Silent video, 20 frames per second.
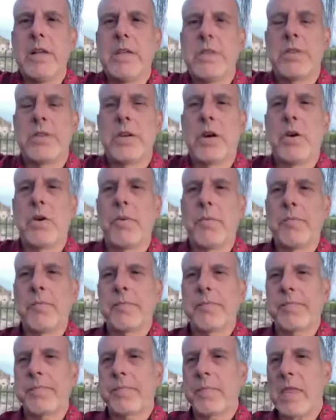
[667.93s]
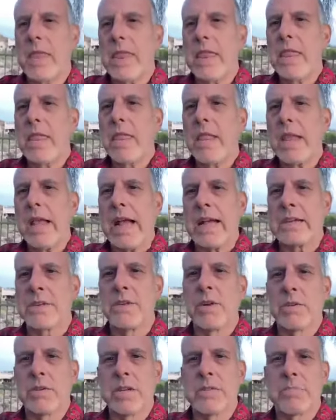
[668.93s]
So that's
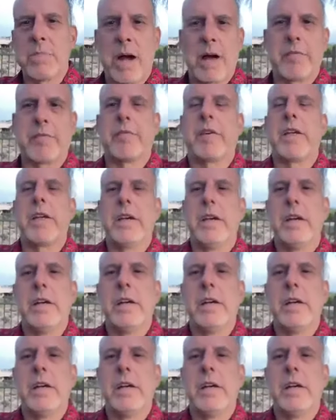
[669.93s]
known as puffery.